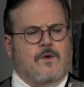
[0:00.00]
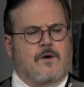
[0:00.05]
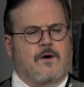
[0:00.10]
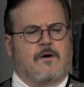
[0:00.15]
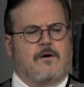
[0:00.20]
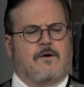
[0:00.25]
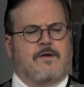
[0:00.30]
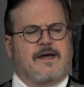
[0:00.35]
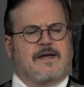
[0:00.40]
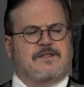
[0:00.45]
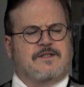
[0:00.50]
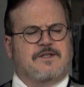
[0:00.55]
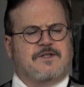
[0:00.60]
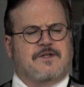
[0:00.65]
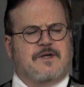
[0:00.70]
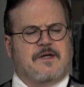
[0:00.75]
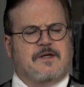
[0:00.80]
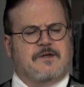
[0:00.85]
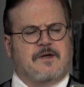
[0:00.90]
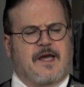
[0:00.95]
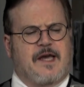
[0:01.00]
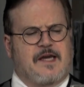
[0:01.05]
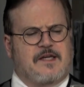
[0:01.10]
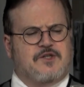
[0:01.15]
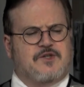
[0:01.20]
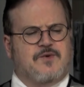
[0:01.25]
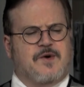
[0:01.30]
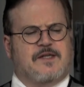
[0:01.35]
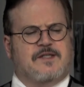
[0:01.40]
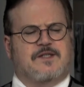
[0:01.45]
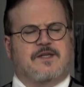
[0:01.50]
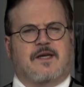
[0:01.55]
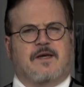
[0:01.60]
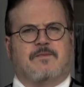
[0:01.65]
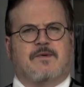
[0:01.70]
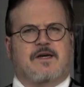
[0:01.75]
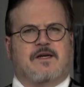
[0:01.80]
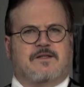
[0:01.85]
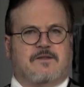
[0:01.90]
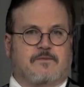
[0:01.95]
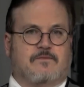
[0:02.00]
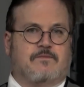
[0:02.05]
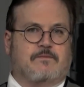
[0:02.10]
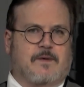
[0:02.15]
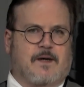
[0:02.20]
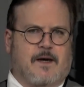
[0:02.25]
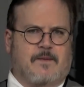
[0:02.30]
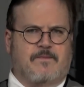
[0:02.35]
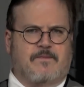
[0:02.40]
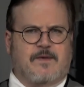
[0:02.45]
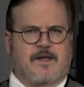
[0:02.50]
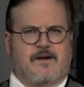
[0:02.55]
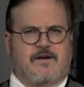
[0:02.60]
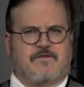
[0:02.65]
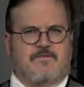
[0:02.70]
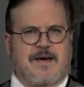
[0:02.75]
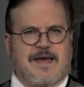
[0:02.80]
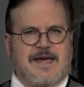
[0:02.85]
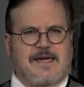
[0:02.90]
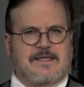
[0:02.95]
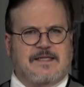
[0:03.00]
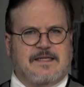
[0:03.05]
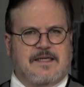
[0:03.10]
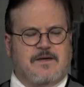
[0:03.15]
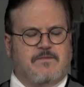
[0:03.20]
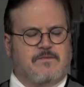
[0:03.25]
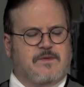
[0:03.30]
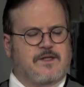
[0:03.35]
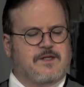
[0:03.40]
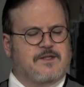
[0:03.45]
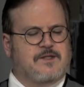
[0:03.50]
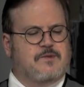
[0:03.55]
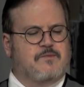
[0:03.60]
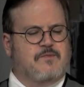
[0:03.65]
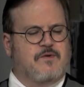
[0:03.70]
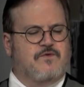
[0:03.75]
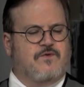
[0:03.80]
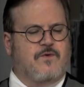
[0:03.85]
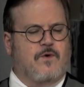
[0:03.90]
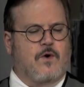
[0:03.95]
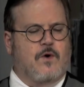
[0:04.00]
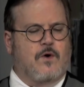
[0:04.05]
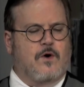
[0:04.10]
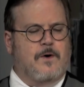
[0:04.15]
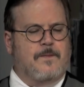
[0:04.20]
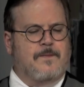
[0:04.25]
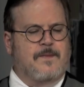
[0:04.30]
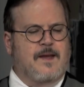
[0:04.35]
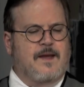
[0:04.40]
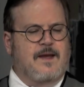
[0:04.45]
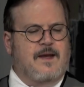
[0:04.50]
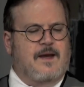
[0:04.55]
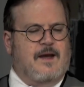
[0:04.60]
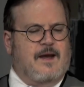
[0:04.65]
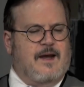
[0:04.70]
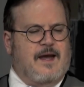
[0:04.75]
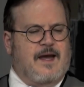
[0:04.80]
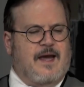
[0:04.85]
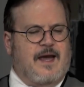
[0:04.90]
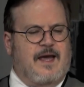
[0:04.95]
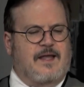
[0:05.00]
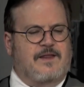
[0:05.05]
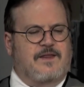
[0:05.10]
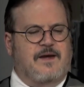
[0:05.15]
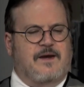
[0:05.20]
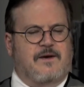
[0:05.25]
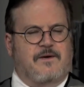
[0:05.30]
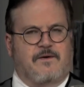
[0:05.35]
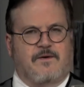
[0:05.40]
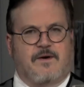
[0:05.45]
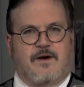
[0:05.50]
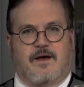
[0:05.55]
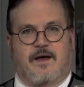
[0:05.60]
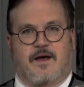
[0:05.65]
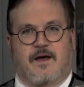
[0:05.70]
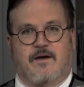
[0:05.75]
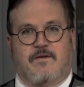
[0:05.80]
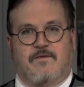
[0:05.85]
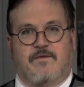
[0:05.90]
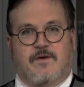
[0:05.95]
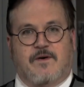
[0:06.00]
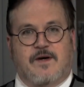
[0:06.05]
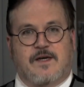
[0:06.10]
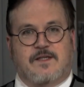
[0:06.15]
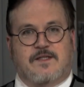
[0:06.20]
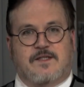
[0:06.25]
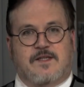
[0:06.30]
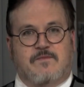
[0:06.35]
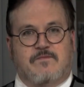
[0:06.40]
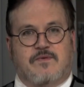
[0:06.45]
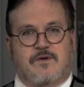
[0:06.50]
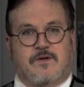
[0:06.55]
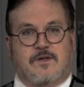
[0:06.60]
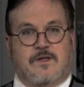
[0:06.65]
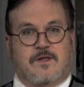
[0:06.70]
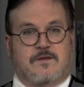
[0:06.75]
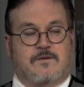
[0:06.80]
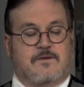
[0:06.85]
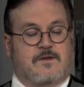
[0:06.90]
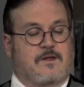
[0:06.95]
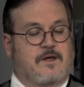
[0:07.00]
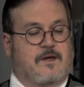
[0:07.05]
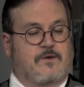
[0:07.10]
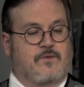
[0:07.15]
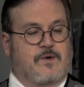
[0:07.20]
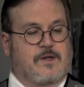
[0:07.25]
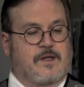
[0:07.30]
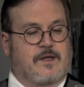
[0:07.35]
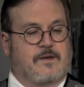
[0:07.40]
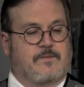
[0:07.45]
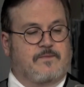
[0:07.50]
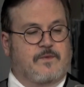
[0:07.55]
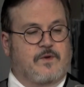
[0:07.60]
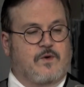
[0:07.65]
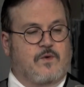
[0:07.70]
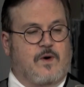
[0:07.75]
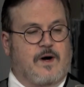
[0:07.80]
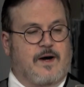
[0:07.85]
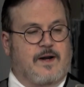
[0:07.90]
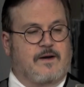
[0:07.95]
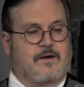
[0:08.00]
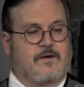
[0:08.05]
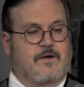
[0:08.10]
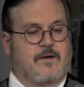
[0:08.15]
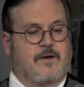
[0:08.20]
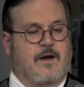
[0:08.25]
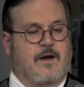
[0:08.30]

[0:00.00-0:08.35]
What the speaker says: Oh, that's interesting, because I mean, I've made gimlets before, and they're very simple and really quite